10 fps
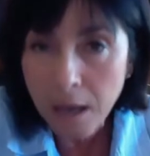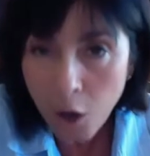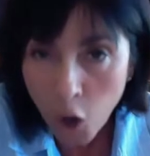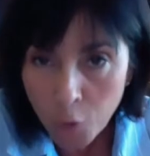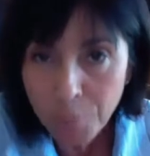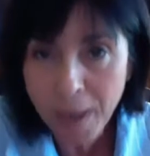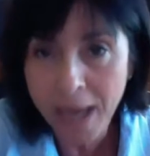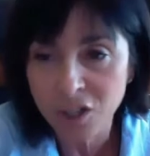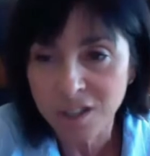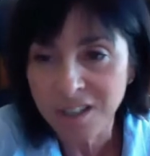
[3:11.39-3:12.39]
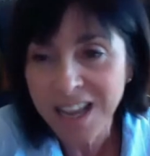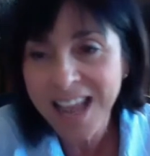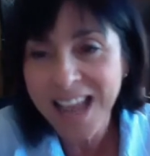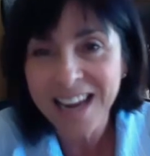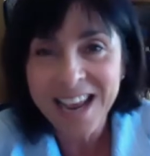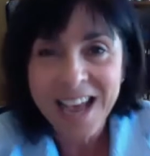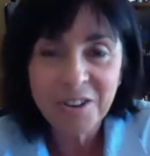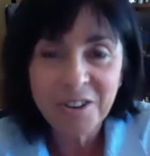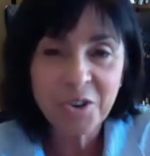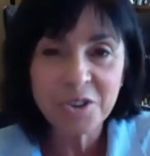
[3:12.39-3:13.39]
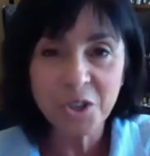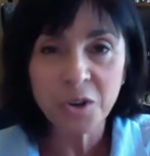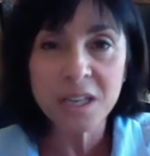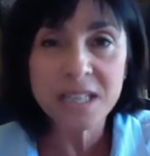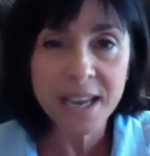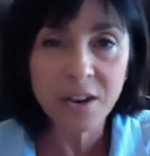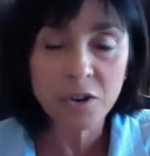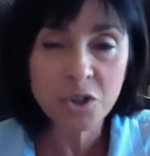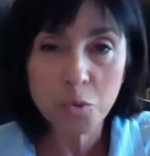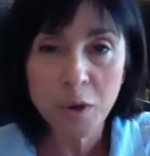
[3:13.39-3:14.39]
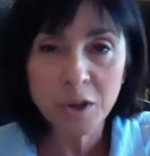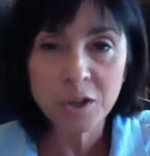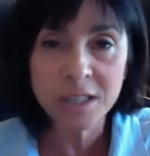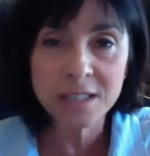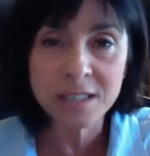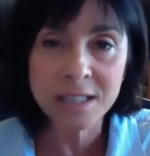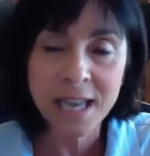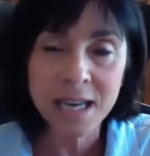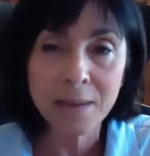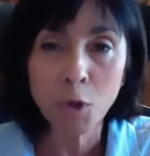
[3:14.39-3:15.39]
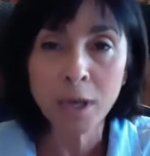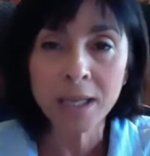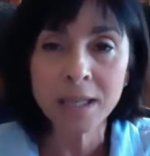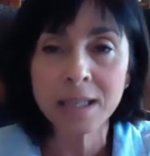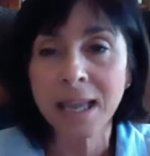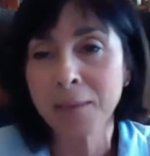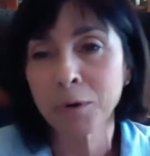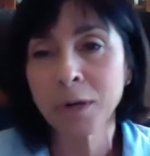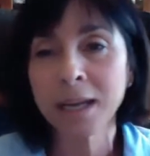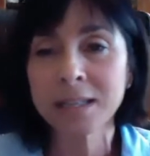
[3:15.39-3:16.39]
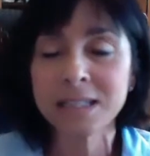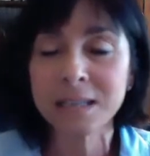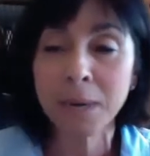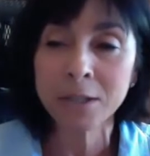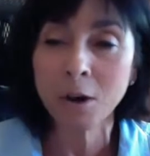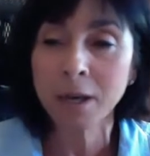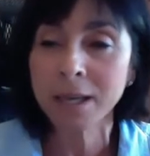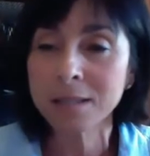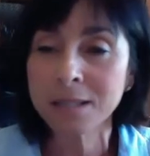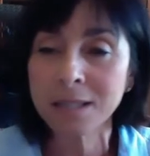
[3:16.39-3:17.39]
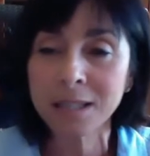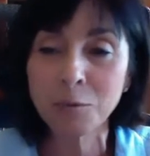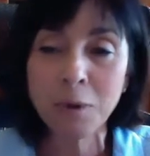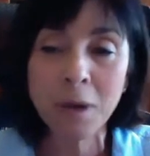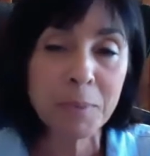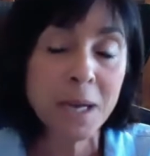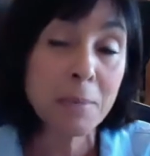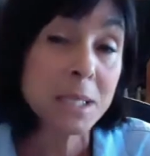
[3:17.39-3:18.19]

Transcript: her passion, and how did her journey take her to where she is today? And I'm looking in the camera, and I can see my doggie is sitting there right behind me